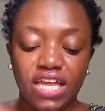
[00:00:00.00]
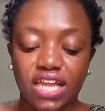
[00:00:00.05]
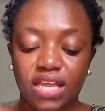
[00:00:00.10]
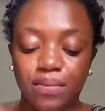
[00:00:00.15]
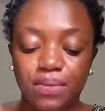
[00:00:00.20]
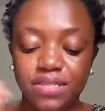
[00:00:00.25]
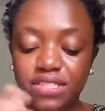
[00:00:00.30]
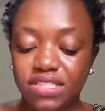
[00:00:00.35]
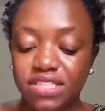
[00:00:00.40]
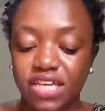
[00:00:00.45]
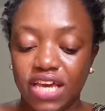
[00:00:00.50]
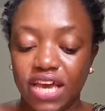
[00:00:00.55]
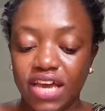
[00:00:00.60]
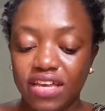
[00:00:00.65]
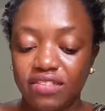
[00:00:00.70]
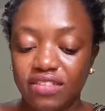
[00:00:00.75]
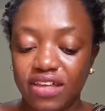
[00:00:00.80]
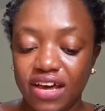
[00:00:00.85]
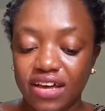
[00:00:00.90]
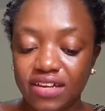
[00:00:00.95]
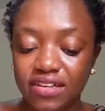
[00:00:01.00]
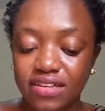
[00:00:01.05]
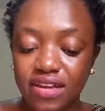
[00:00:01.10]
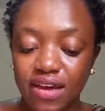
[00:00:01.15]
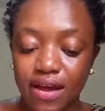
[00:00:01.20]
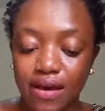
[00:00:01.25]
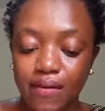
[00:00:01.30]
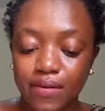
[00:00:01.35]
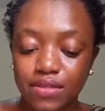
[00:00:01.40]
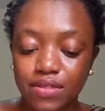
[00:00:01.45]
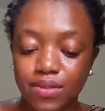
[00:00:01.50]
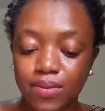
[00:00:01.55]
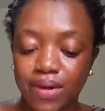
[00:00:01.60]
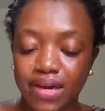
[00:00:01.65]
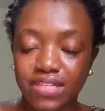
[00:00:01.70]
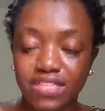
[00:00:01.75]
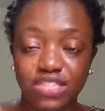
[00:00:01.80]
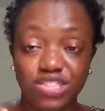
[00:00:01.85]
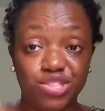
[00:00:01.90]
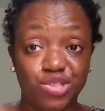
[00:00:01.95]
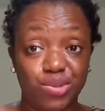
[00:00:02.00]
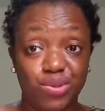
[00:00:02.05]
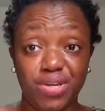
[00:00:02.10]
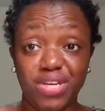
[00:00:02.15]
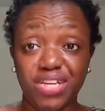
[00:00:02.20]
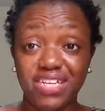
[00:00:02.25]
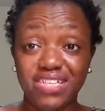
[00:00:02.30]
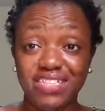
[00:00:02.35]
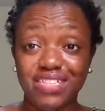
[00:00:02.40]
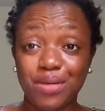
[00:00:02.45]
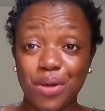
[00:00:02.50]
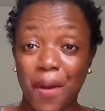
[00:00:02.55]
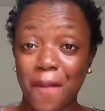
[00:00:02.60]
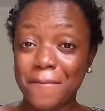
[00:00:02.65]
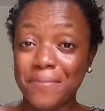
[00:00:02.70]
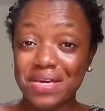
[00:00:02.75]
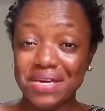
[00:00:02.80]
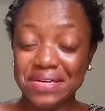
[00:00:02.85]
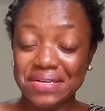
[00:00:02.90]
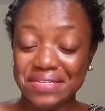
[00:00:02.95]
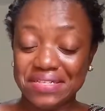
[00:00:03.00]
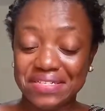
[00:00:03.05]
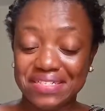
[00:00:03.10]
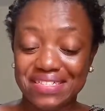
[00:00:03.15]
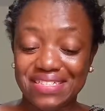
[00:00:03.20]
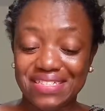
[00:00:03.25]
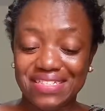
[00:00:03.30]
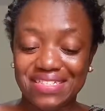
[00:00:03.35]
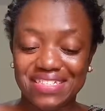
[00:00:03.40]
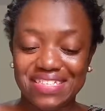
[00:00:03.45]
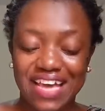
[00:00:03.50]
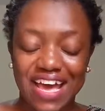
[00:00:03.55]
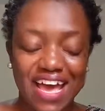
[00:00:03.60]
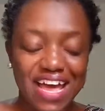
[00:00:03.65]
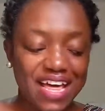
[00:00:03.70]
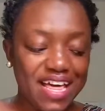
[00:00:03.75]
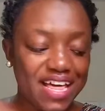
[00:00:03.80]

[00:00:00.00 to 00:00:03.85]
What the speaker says: I would say that I was quite intrigued because